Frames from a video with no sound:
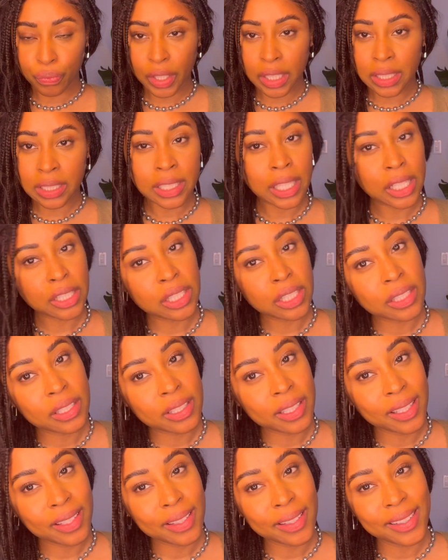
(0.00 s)
sessions
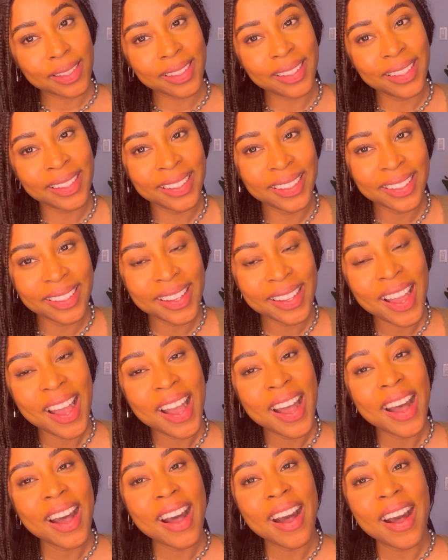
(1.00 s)
in.
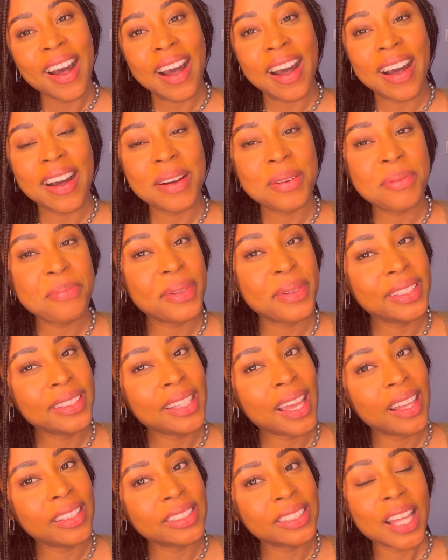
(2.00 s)
But
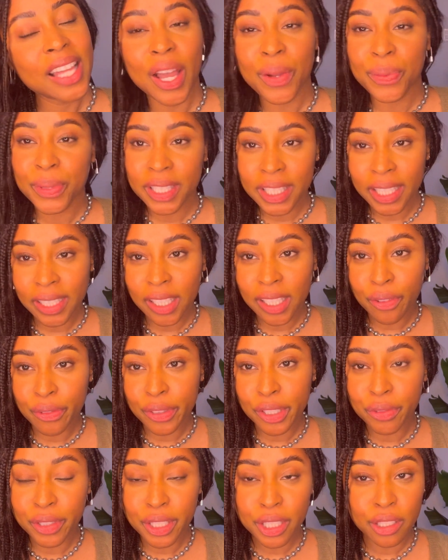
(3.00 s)
yes, I would say
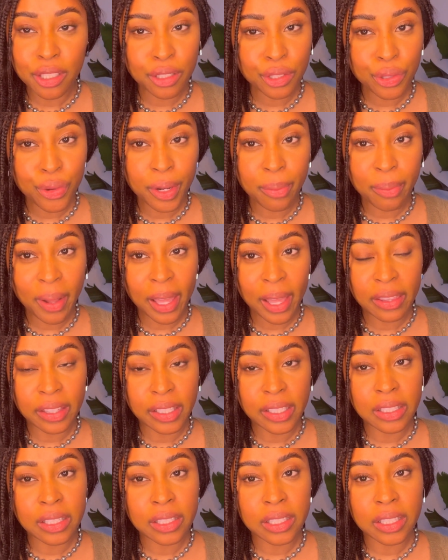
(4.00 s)
definitely run to the store and buy
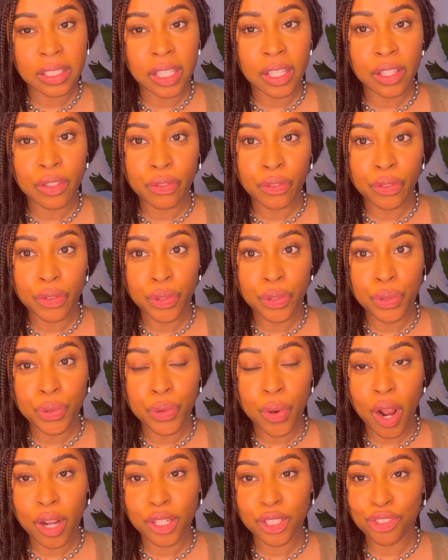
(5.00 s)
this. If you
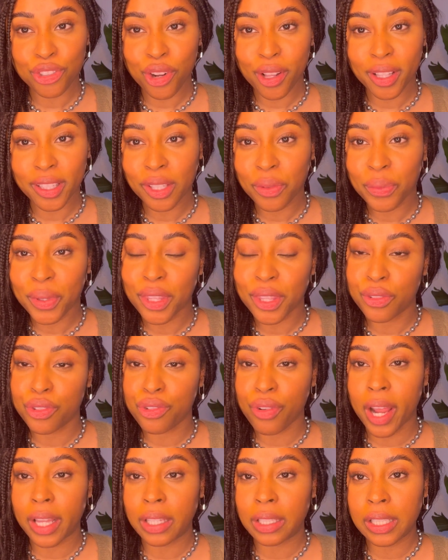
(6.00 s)
are struggling with the
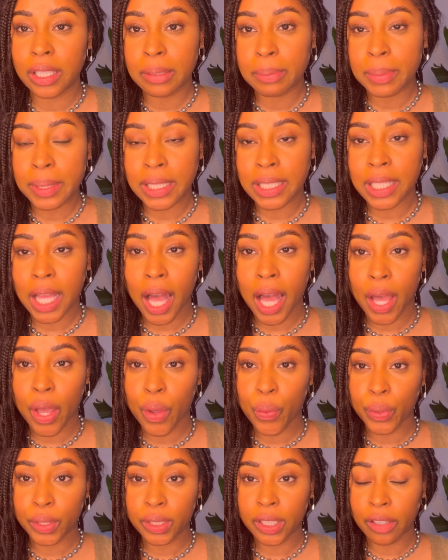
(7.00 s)
dry lips, I
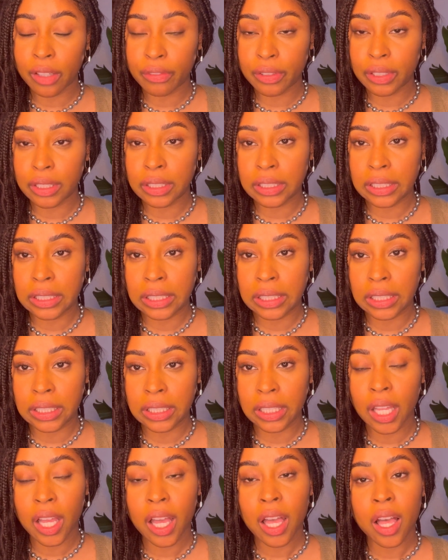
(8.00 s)
will
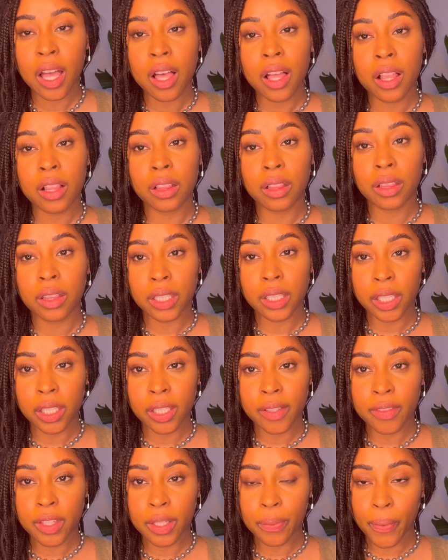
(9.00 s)
definitely
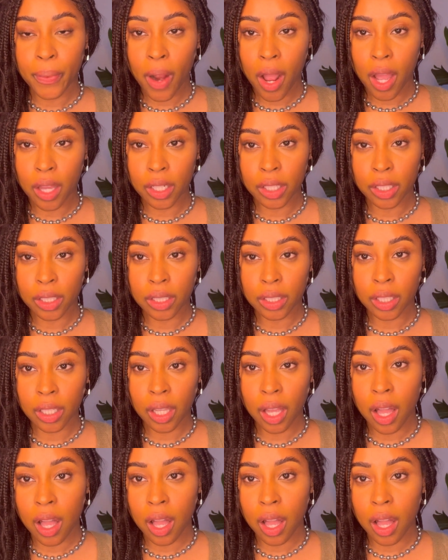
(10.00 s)
leave the product